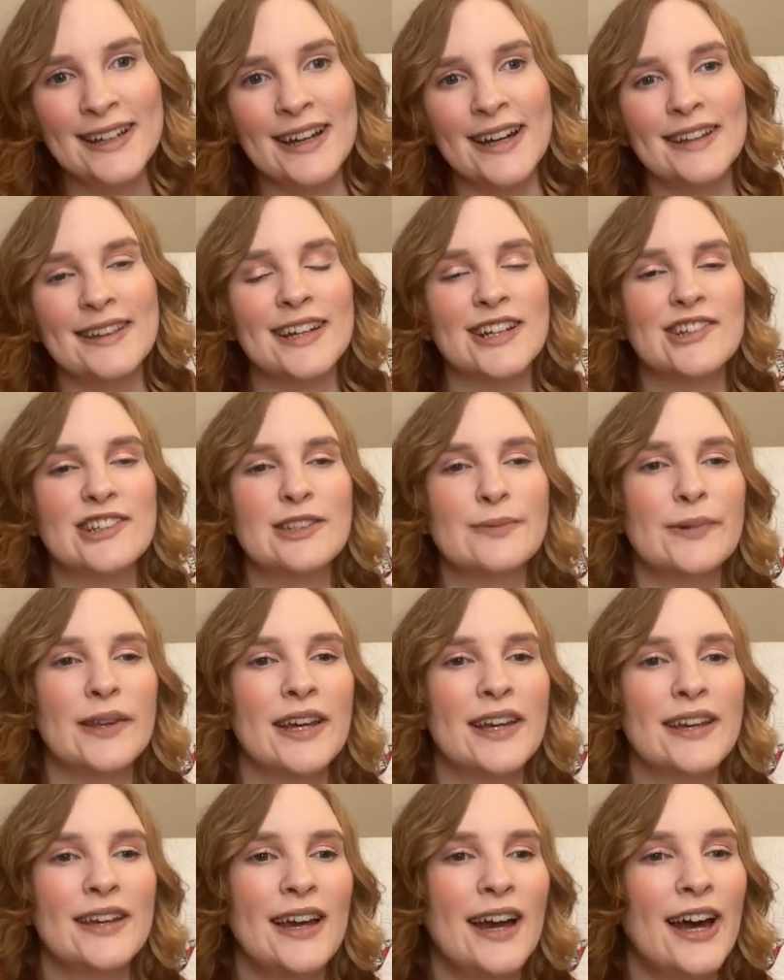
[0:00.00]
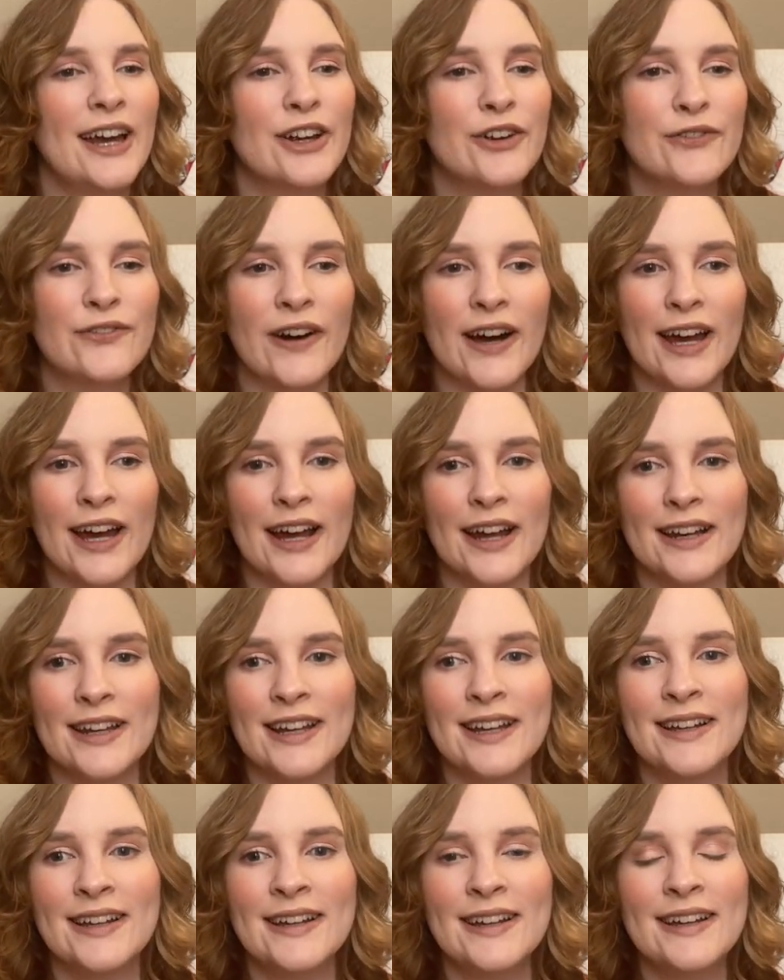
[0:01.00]
And they'd just be like, yeah, you're
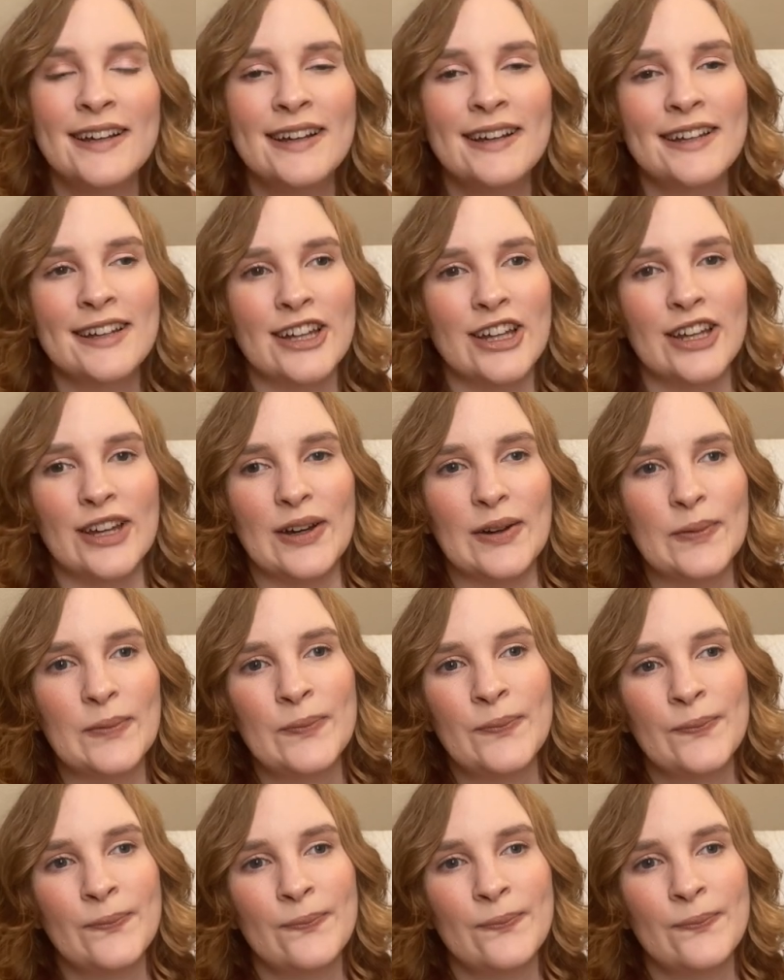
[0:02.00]
fine, you know?